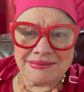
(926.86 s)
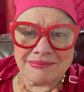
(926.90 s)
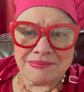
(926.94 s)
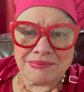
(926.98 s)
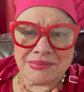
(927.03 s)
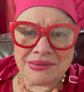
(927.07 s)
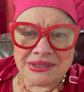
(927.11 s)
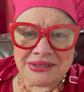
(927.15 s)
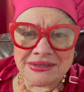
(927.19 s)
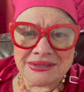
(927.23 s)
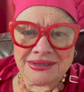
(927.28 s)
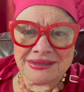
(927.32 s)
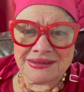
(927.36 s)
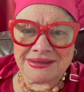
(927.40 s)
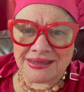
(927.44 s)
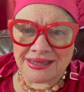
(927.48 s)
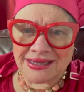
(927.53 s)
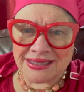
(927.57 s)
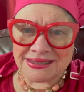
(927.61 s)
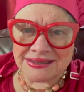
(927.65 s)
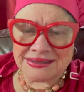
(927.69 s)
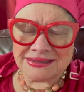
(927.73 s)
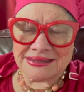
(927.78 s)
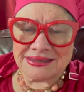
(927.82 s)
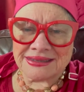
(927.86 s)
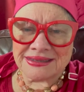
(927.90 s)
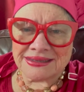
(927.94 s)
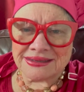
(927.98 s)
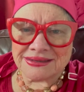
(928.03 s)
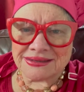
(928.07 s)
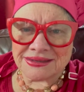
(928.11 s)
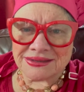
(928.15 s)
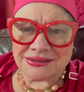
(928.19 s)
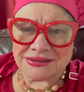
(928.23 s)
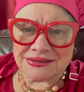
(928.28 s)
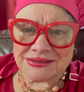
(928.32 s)
Be the light to
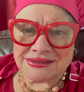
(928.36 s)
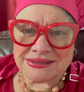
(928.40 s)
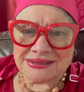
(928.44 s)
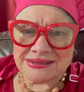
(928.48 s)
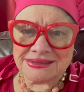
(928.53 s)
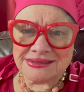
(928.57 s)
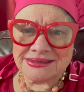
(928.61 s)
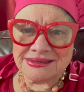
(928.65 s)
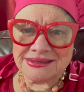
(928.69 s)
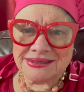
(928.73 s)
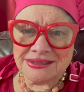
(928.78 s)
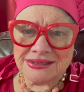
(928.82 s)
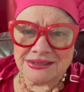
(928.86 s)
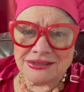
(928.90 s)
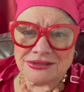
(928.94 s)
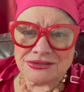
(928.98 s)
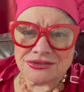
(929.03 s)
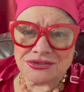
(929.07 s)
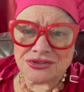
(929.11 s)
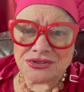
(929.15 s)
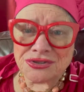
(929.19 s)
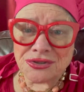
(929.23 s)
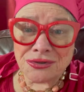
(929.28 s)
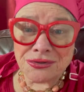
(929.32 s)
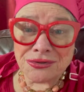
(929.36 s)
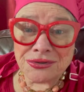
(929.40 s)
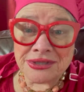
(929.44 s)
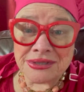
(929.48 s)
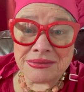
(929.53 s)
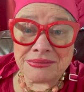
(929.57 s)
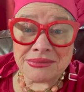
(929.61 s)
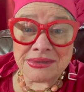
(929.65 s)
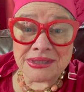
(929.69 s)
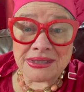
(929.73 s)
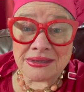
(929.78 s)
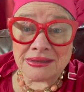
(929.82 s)
others. Show
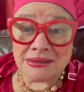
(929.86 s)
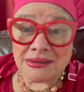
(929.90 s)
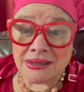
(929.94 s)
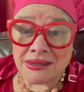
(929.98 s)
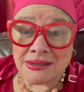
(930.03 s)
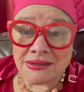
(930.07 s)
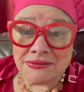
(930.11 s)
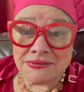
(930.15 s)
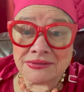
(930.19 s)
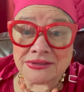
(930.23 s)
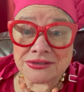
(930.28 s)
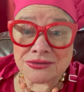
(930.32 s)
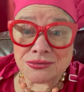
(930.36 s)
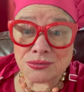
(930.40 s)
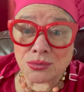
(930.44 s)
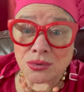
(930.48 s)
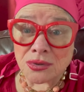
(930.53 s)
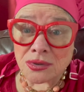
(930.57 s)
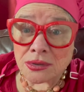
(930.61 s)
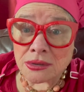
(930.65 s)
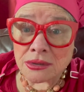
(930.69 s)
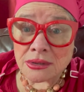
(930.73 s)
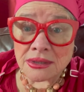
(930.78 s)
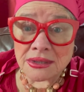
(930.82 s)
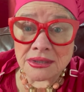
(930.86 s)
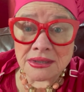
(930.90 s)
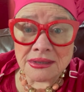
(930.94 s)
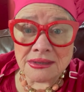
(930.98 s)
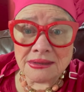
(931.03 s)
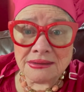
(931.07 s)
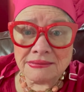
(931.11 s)
them that love is work,